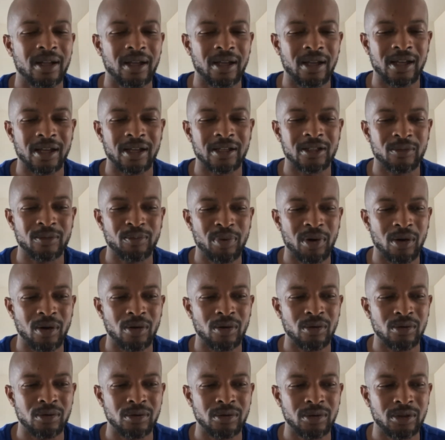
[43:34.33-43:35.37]
As
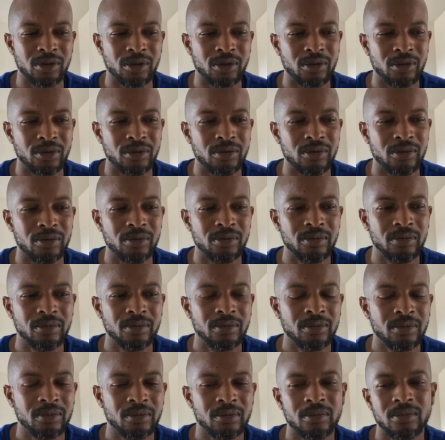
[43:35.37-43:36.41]
opposed to,
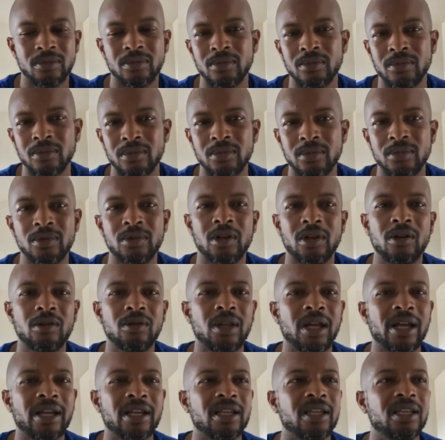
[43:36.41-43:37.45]
you know,
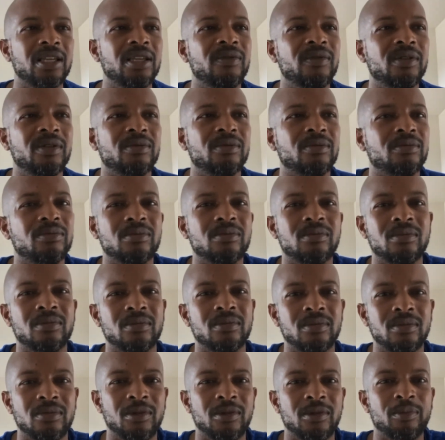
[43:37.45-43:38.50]
like even
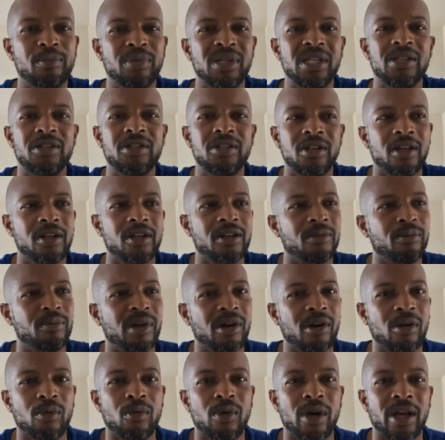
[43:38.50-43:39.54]
the Beach Nut and the
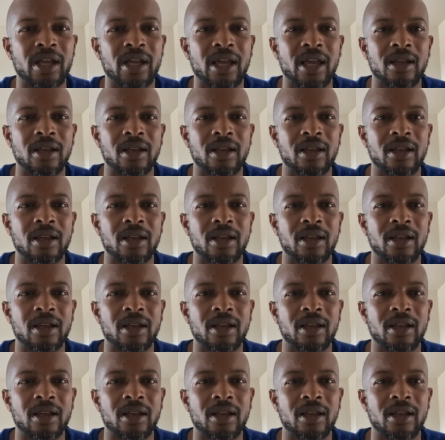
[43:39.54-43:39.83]
Beltway,